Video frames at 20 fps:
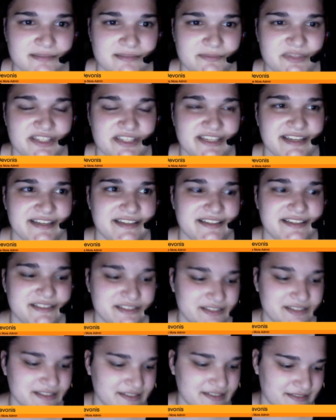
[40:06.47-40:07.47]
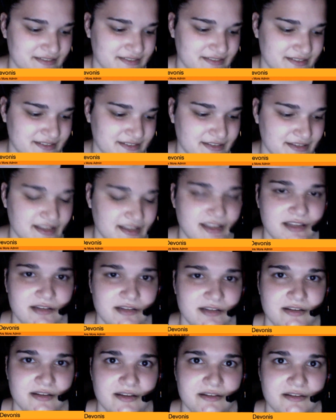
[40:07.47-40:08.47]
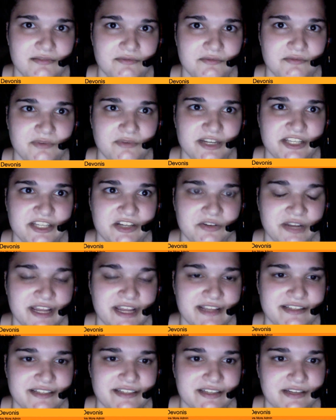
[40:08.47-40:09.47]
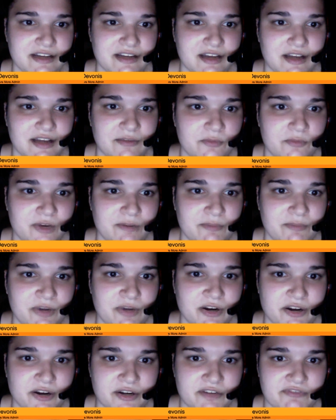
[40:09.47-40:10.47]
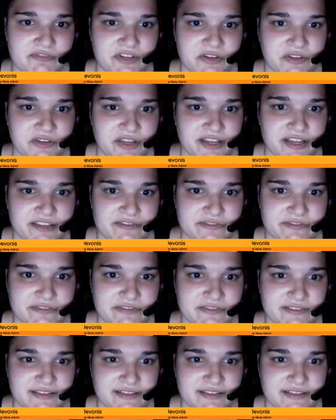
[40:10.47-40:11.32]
because when you're ending one part of your life,